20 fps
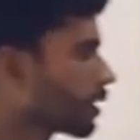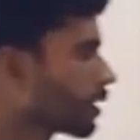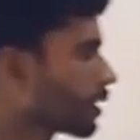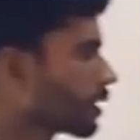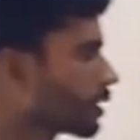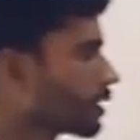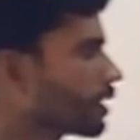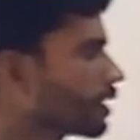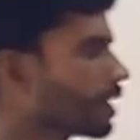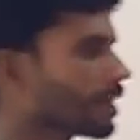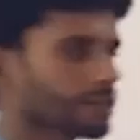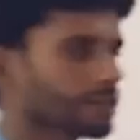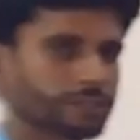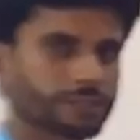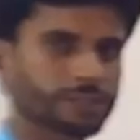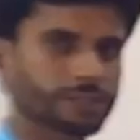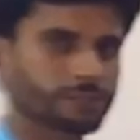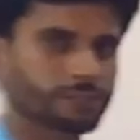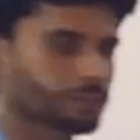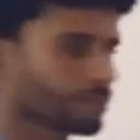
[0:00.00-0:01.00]
The
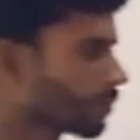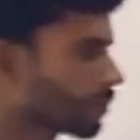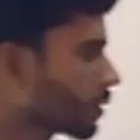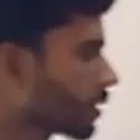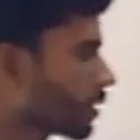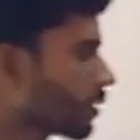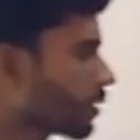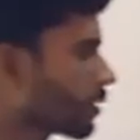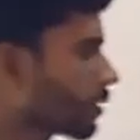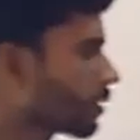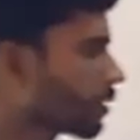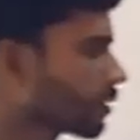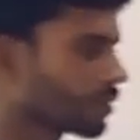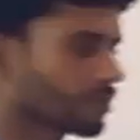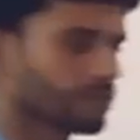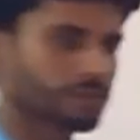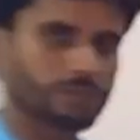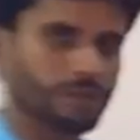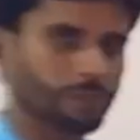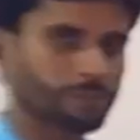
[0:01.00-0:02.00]
earth,
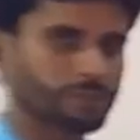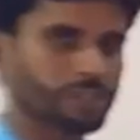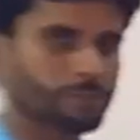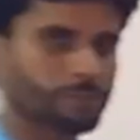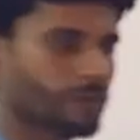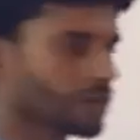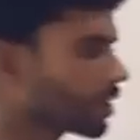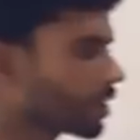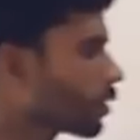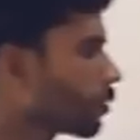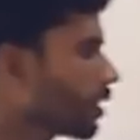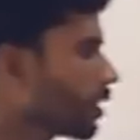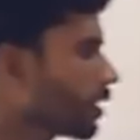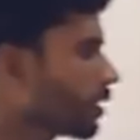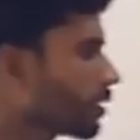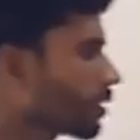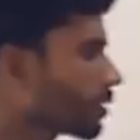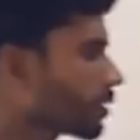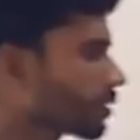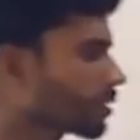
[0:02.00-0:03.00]
something
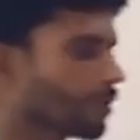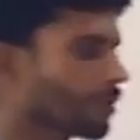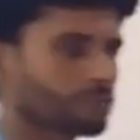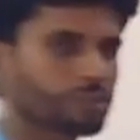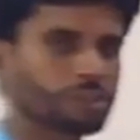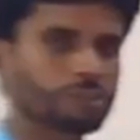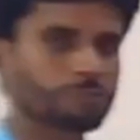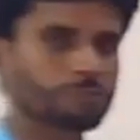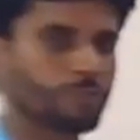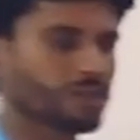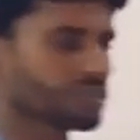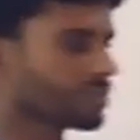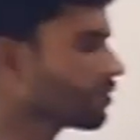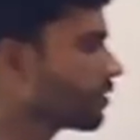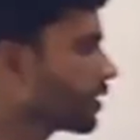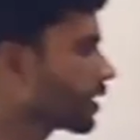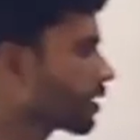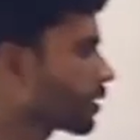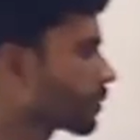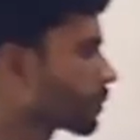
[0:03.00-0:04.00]
particular. something
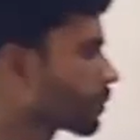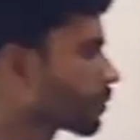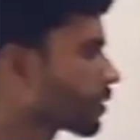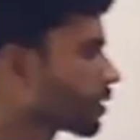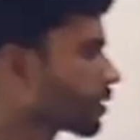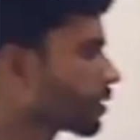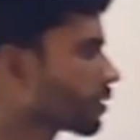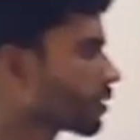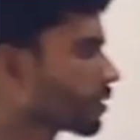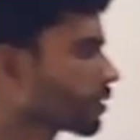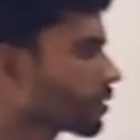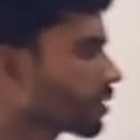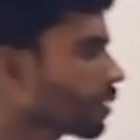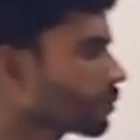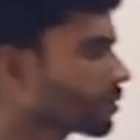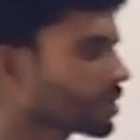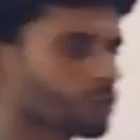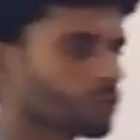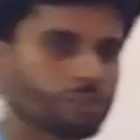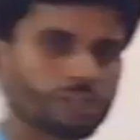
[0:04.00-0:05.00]
specific,
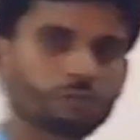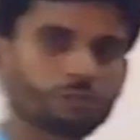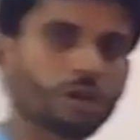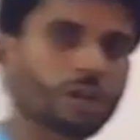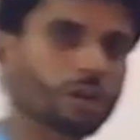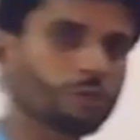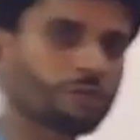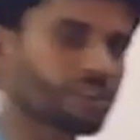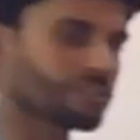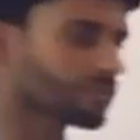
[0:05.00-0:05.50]
something which is one of its